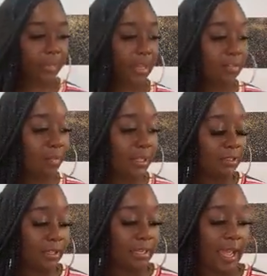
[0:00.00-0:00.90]
if we
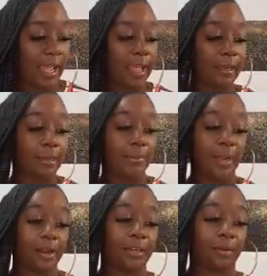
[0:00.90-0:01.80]
look at
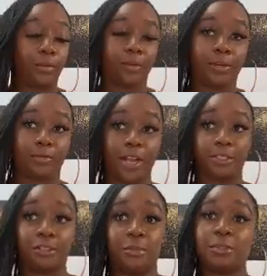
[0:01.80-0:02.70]
comparing and ordering
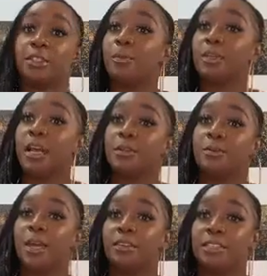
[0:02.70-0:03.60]
rational numbers, so what I do
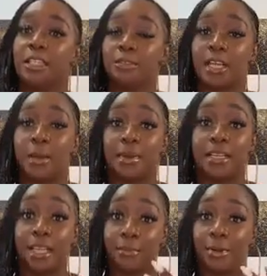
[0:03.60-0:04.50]
with every single topic
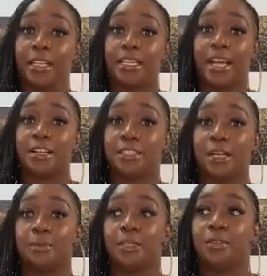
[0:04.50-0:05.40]
is I break it down in
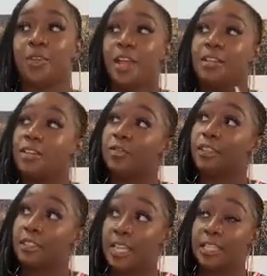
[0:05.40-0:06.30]
terms of
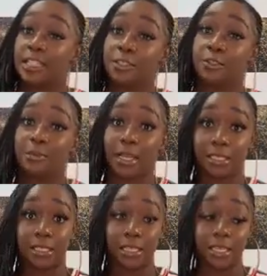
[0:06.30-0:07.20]
different things that you may
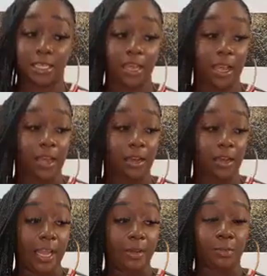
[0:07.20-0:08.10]
see
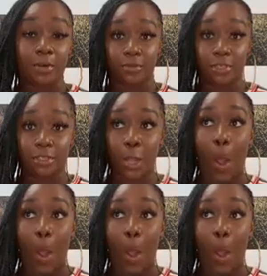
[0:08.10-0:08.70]
in reference